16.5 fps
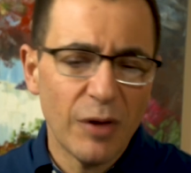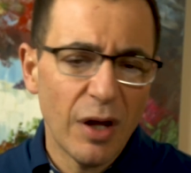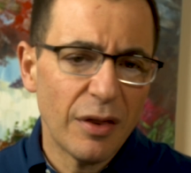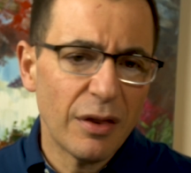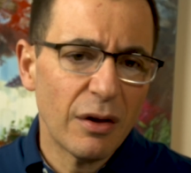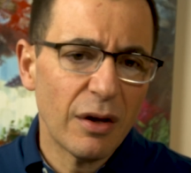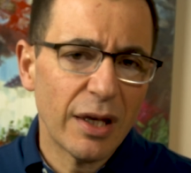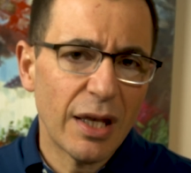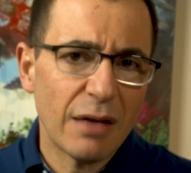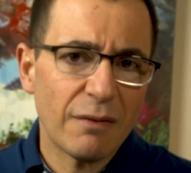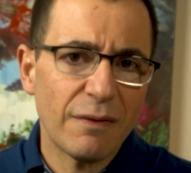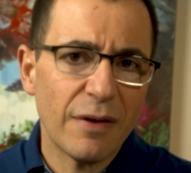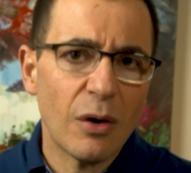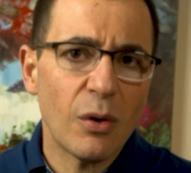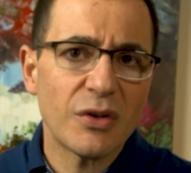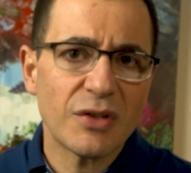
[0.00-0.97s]
and there, again,
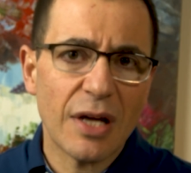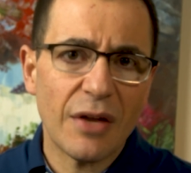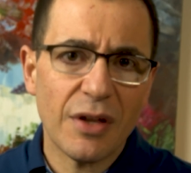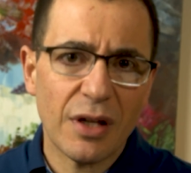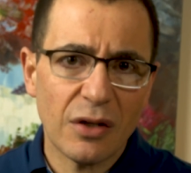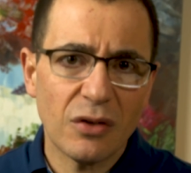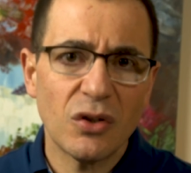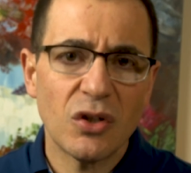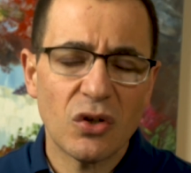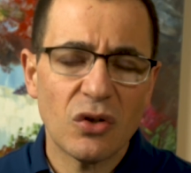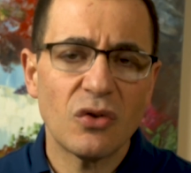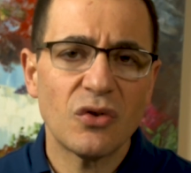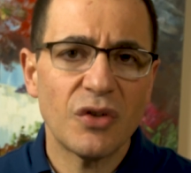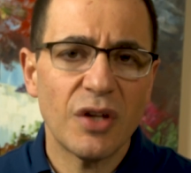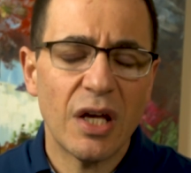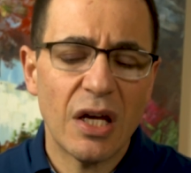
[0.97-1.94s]
various other
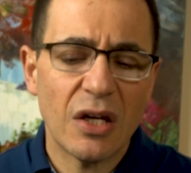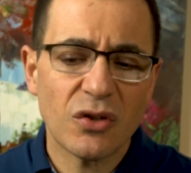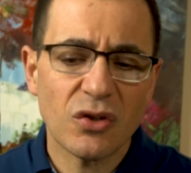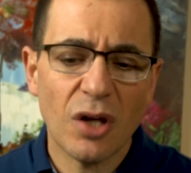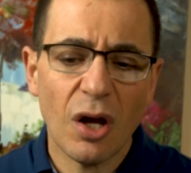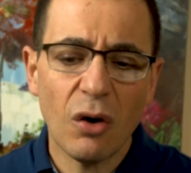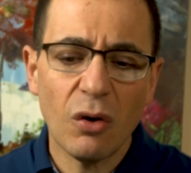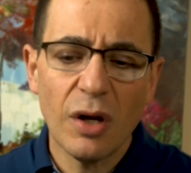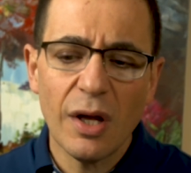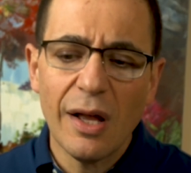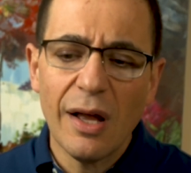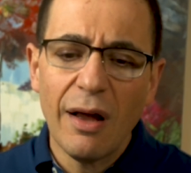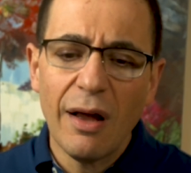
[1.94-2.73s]
conditions there. So